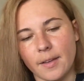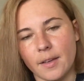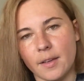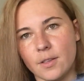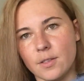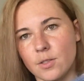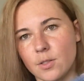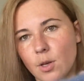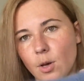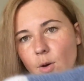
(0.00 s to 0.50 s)

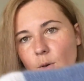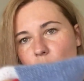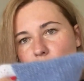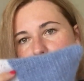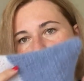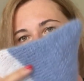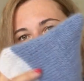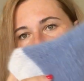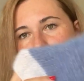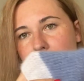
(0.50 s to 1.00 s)
So
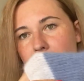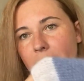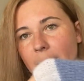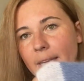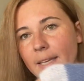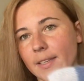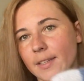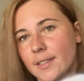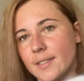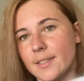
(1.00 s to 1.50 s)
my
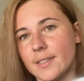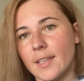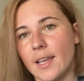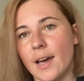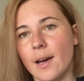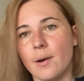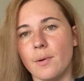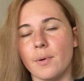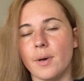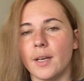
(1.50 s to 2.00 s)
plan is
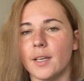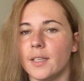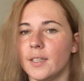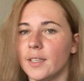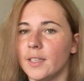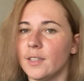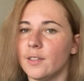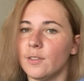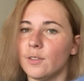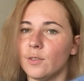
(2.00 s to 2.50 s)
now I
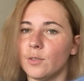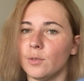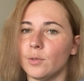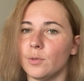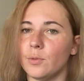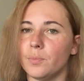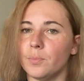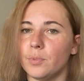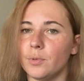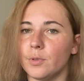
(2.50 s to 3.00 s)
need
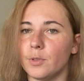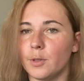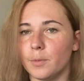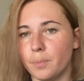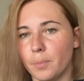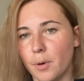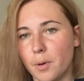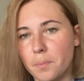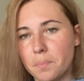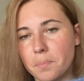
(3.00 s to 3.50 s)
to put
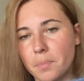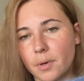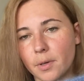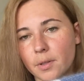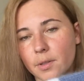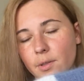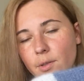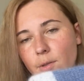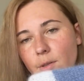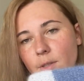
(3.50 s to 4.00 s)

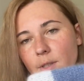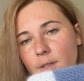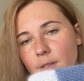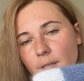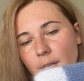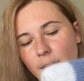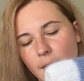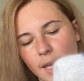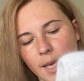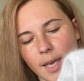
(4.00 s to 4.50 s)
pom-pom on,
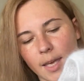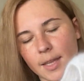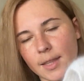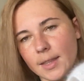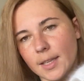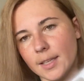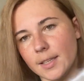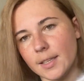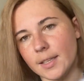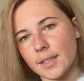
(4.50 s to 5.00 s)
and
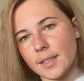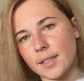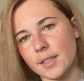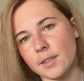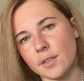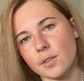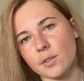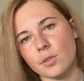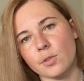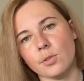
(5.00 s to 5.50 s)
then I need
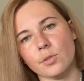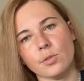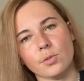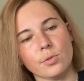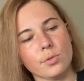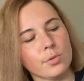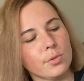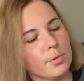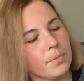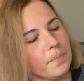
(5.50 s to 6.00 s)

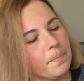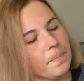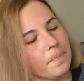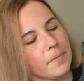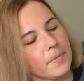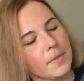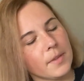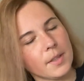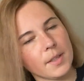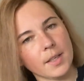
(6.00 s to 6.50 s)
to
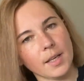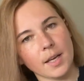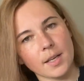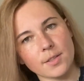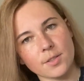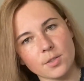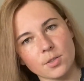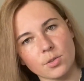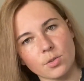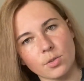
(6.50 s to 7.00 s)

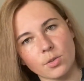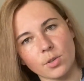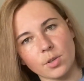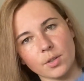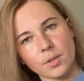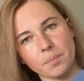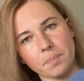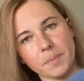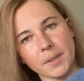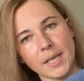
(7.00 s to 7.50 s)
cast
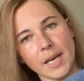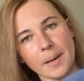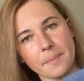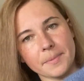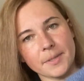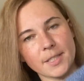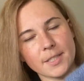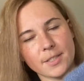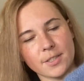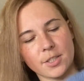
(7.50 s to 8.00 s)
on, pick up
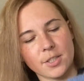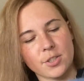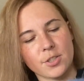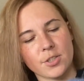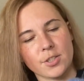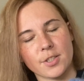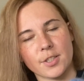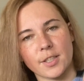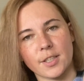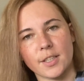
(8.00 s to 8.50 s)
the
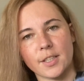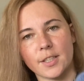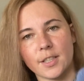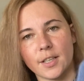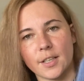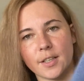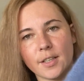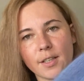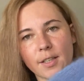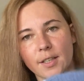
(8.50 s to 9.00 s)
stitches
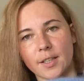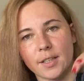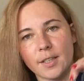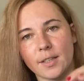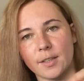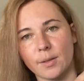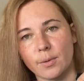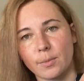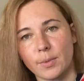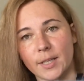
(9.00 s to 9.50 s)
here
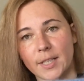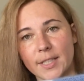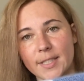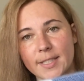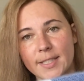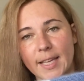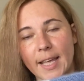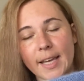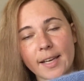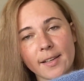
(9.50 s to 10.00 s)
where it's
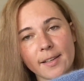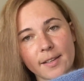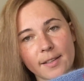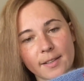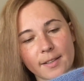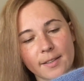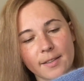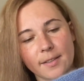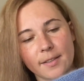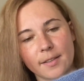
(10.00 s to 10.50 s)
neck
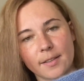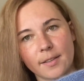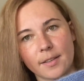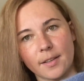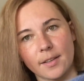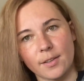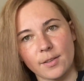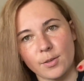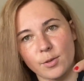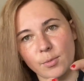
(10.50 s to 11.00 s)

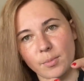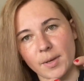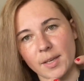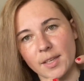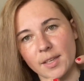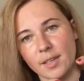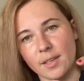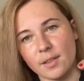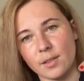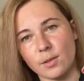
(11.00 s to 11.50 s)
to
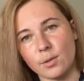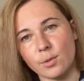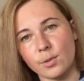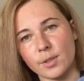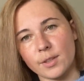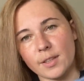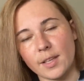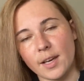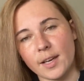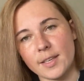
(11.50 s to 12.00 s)
make it look
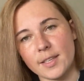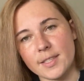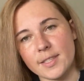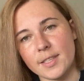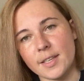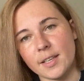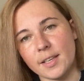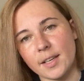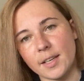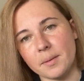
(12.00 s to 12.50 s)
nicer
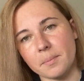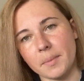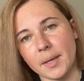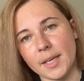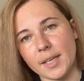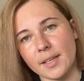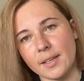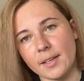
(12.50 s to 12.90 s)
and make